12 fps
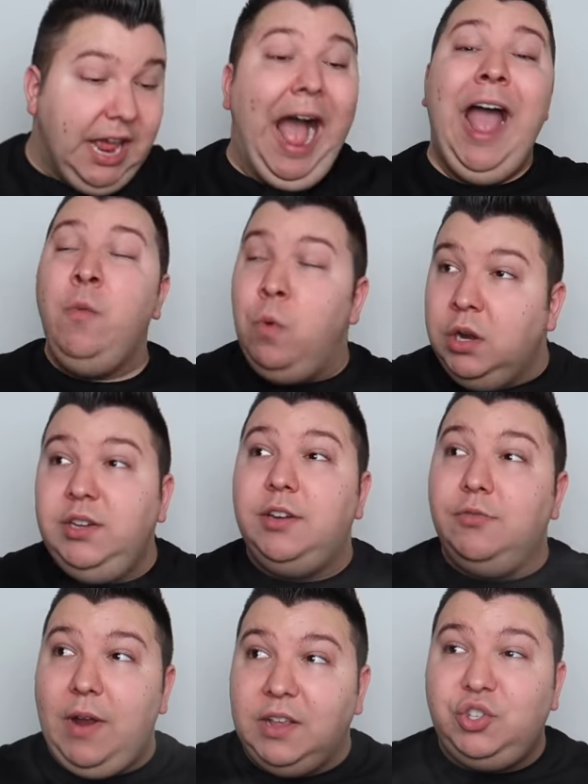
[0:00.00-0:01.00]
I worked at
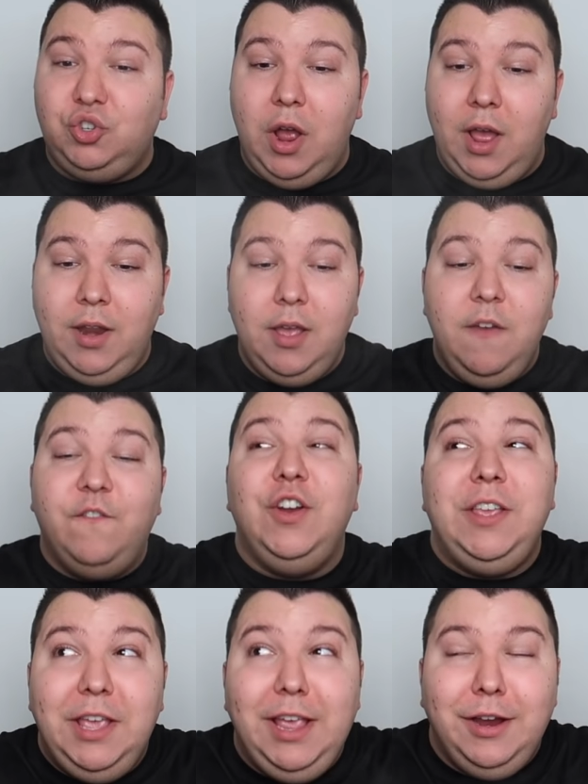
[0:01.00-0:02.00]
a restaurant for
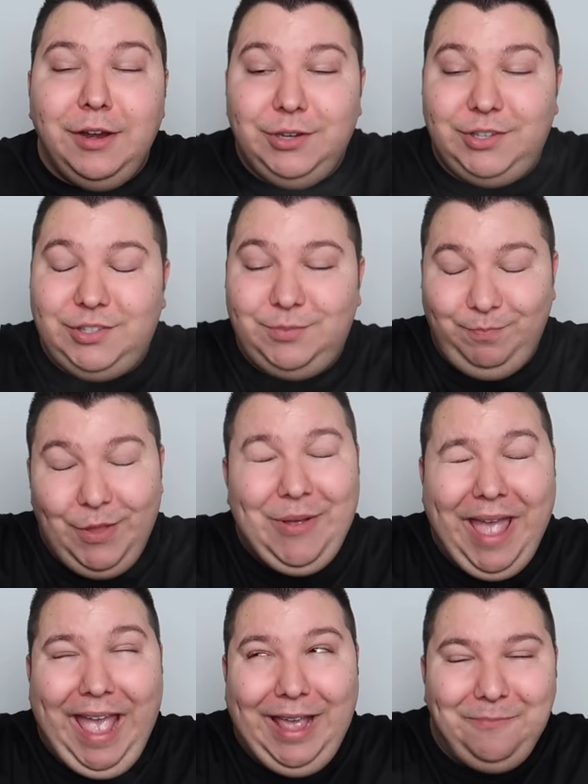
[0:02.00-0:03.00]
years,
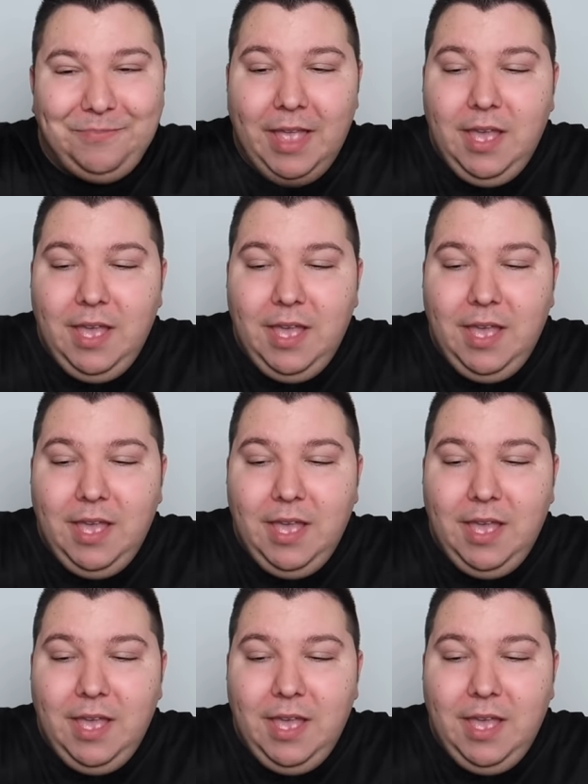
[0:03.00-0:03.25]
okay?